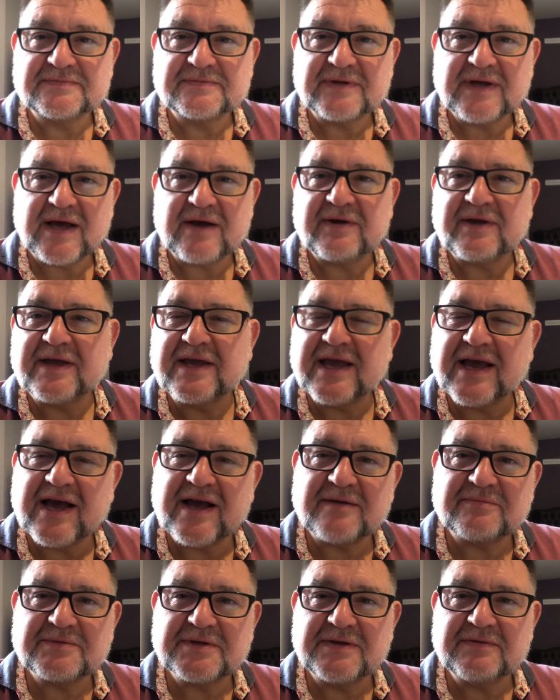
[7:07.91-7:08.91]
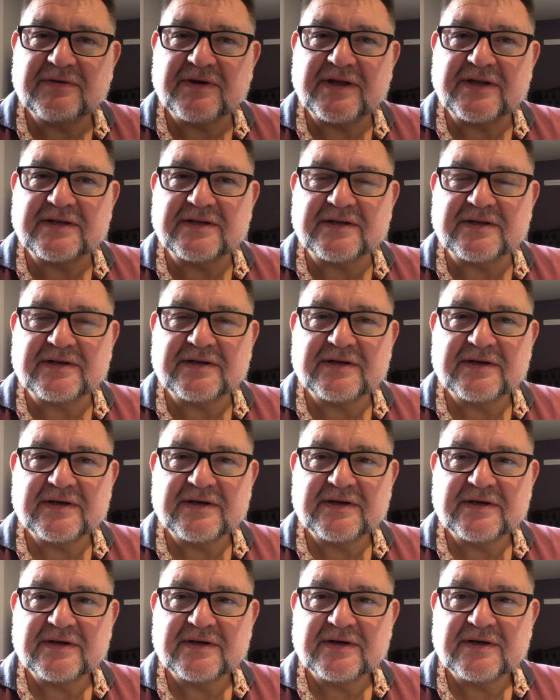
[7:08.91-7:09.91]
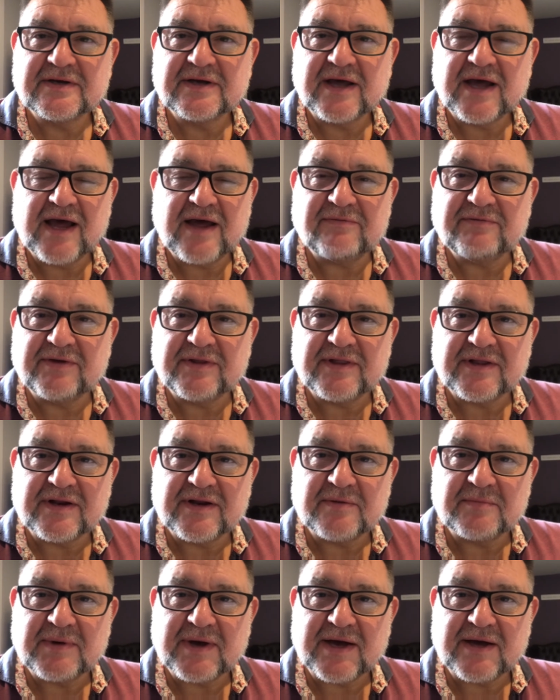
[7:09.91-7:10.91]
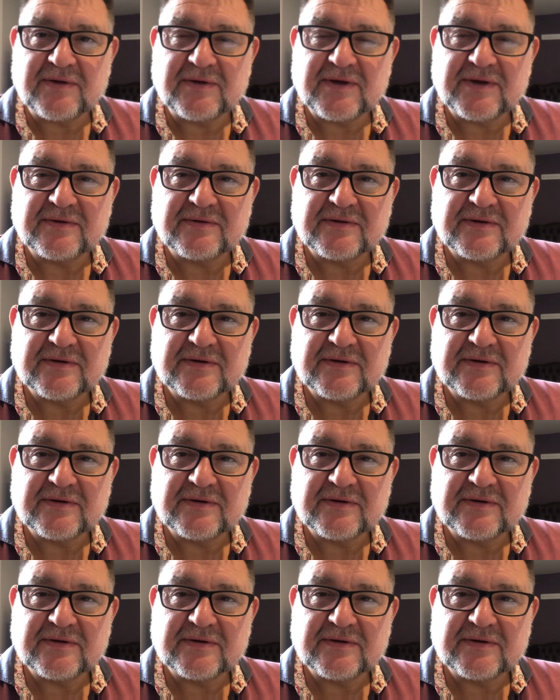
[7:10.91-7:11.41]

How it captivated everything about you.